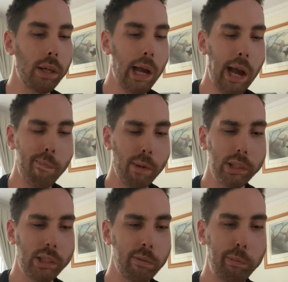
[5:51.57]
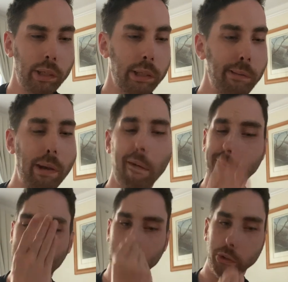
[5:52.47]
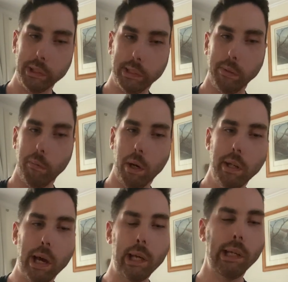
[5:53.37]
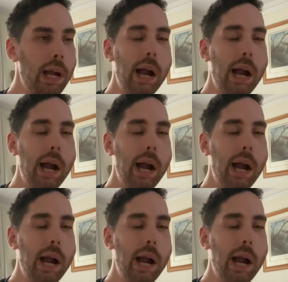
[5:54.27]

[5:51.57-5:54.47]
I must have been in my feels one night.